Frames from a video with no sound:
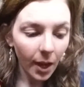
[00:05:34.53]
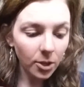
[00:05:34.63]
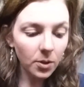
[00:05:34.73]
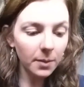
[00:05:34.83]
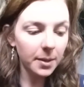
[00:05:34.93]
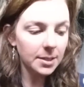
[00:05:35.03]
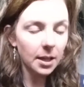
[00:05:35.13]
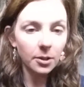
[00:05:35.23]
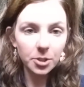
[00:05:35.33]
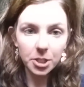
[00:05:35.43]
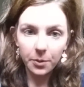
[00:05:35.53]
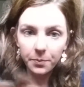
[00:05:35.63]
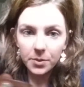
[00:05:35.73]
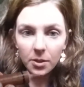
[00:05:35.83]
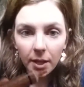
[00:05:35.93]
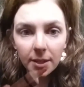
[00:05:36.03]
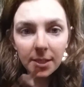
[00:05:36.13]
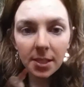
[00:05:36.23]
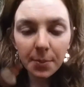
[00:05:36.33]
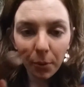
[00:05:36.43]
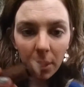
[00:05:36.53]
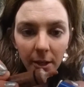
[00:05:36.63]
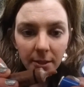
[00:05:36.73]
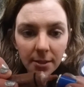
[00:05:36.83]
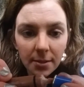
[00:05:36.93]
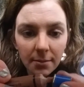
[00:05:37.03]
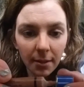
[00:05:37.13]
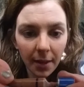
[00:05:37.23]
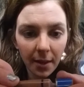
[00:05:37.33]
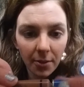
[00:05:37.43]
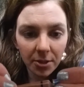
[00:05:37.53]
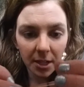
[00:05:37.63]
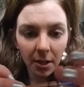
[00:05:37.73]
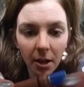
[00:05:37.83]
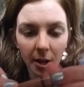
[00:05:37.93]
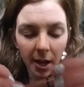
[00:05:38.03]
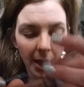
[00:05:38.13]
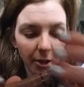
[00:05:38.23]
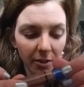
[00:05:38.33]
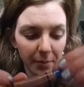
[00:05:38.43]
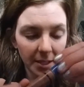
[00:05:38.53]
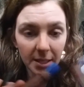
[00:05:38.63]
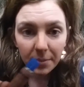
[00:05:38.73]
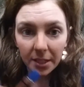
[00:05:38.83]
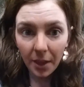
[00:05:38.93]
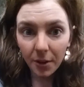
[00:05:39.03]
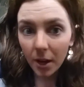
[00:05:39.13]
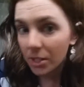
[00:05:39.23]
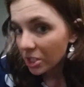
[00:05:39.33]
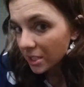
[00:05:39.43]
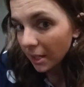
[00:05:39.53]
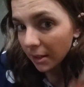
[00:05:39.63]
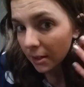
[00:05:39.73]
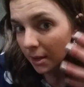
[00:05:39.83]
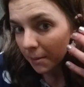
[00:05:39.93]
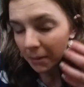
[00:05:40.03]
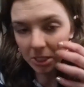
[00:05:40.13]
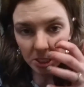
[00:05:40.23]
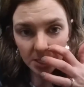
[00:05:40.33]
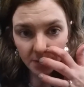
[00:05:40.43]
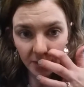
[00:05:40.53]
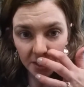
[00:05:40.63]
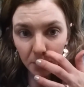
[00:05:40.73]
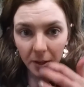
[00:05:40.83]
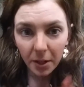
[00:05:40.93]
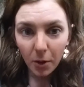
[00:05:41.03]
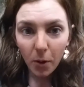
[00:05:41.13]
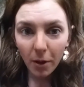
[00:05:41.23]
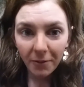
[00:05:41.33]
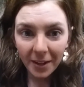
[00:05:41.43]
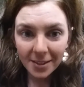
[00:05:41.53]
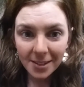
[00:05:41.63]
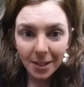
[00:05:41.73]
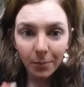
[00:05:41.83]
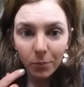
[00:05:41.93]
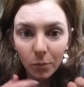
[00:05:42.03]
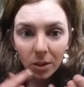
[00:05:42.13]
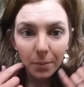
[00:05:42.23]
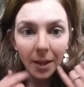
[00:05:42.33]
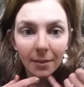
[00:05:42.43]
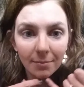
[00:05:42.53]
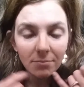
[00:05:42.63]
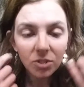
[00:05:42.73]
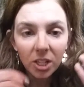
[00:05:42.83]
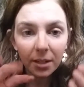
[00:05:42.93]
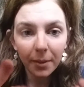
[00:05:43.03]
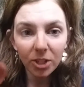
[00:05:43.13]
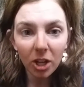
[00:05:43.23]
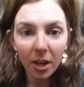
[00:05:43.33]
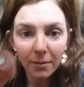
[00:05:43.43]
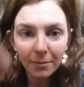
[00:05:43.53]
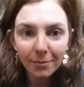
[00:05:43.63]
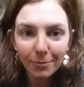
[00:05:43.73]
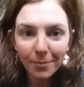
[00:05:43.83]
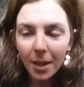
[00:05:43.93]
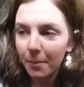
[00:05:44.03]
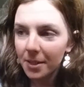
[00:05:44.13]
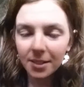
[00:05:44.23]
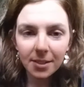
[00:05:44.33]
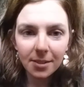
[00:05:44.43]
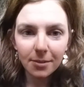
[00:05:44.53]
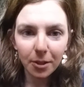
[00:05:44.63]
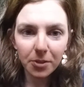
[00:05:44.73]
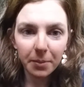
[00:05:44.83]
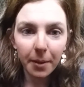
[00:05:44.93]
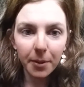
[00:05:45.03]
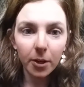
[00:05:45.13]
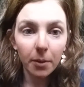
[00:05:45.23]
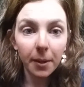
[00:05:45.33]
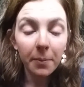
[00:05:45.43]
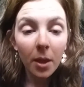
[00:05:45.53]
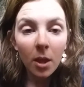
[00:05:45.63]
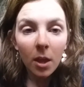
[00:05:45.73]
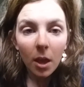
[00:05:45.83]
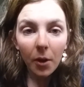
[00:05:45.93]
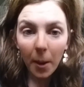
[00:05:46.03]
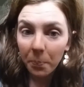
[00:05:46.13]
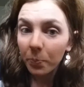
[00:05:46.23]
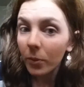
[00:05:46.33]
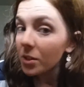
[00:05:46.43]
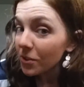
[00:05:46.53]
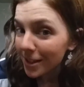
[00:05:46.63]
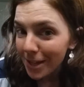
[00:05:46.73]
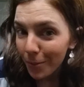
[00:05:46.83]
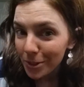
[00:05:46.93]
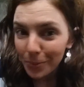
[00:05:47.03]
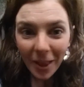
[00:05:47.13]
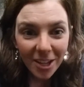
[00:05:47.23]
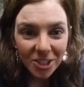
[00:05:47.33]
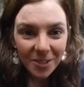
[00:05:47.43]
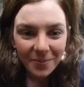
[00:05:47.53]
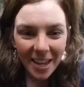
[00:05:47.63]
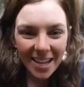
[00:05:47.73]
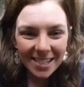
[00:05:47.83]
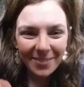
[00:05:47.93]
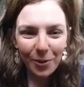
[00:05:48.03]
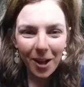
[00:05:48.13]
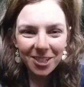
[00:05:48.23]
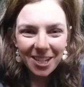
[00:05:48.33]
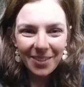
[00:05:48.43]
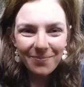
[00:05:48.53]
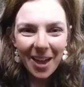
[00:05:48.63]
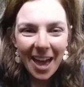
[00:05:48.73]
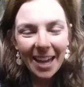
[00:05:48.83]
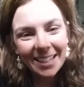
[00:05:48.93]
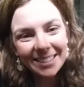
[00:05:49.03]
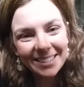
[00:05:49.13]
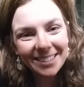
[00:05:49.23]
And you can mix colors too. So like this is bronze and the other's Terra Cotta. I could have mixed them together and just done my cheeks if I didn't want to go all fancy with my chin and my jaw. My son is closing my mirror on me. Okay, so that's how we do blush. Thanks for watching. Bye.